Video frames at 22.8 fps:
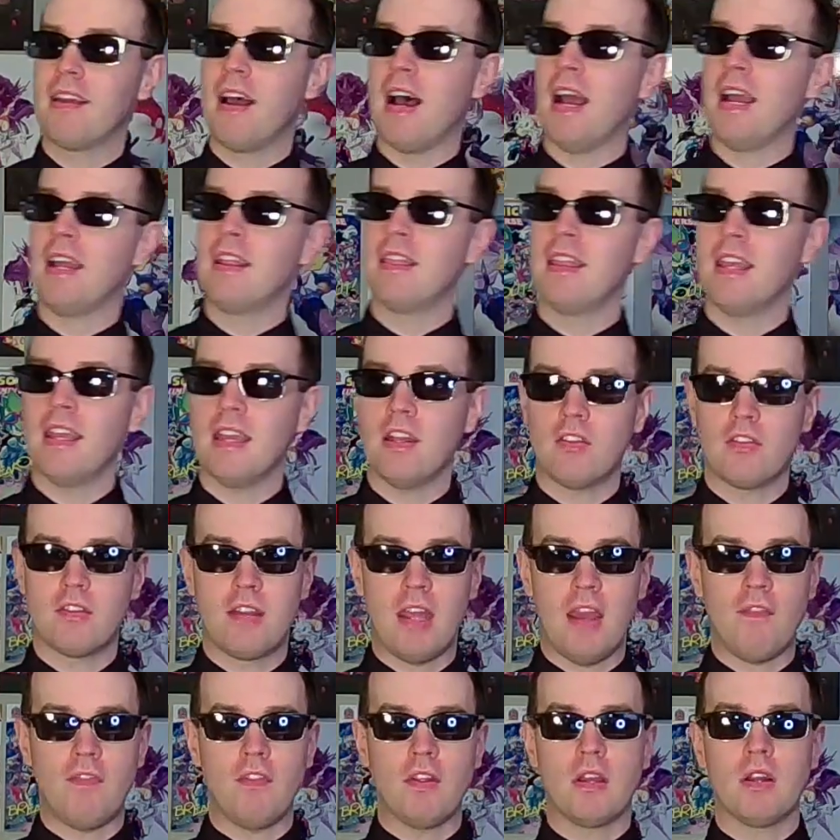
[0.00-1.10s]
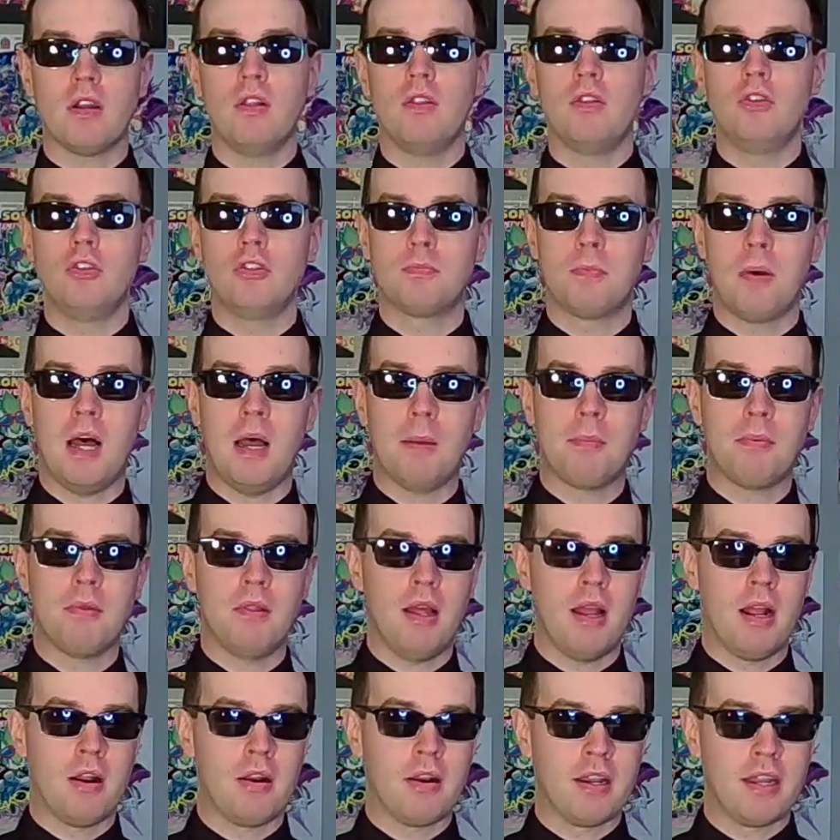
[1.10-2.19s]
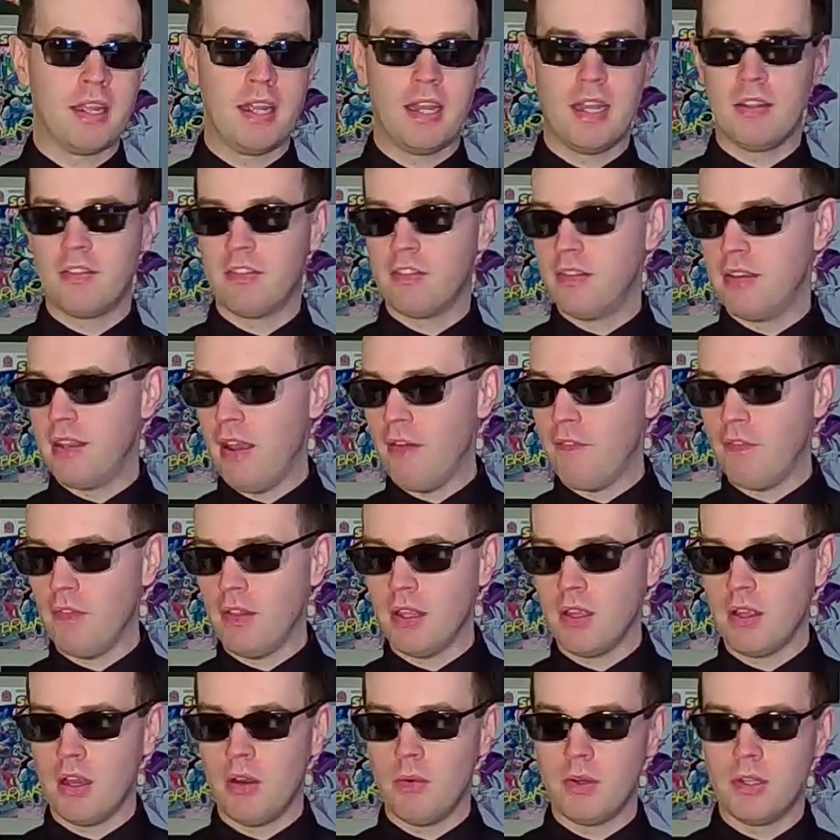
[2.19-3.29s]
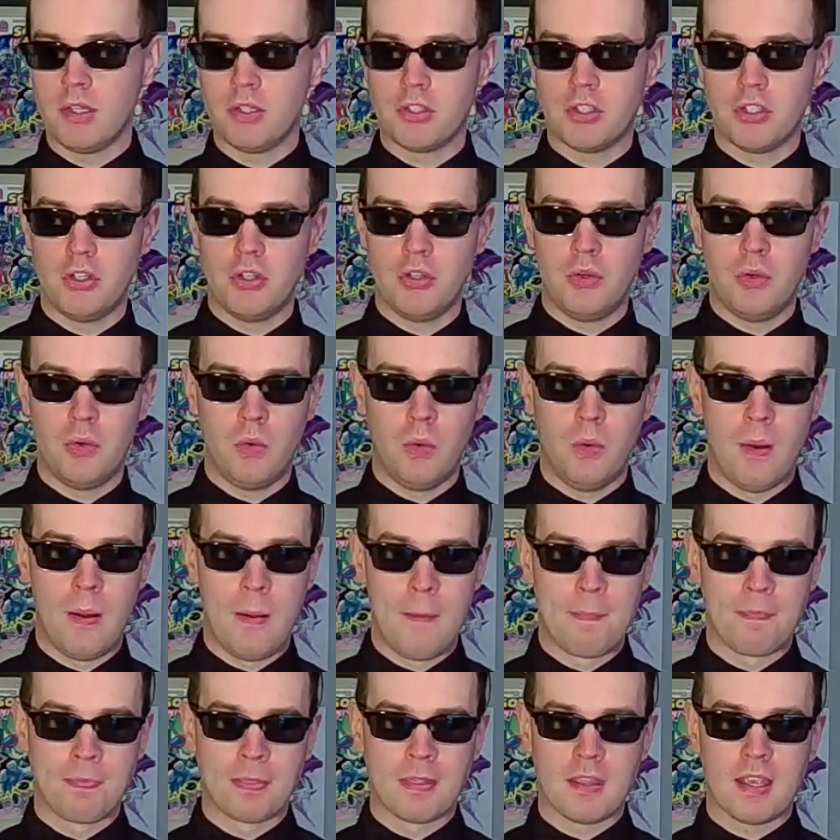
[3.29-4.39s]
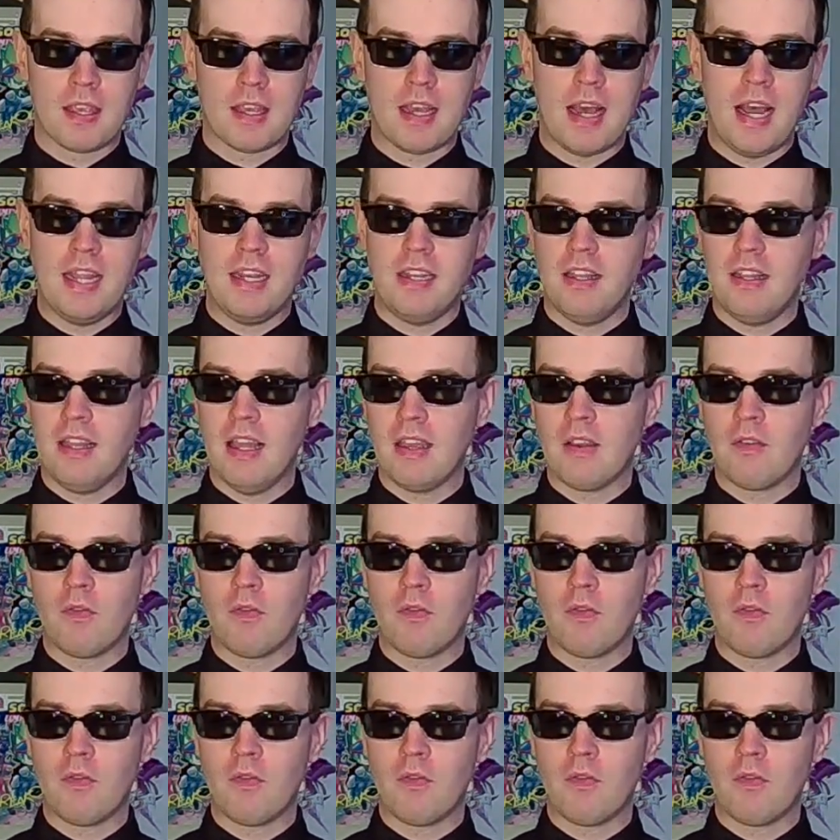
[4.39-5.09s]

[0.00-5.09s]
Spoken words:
I think it's definitely gonna lose popularity. It's definitely going to kind of, like,